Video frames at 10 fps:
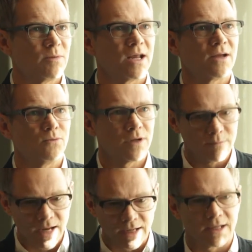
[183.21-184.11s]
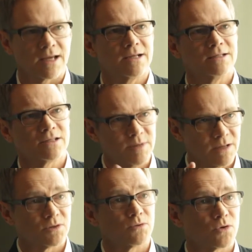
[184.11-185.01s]
but I'd run mic lines to be
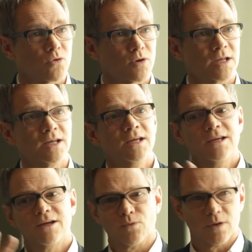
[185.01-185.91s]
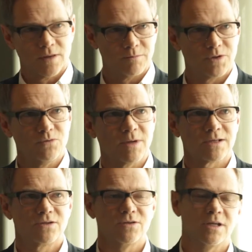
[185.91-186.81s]
able to record it, run them to my
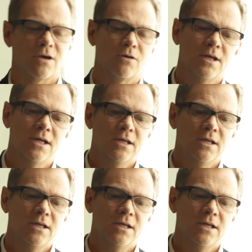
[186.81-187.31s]
studio.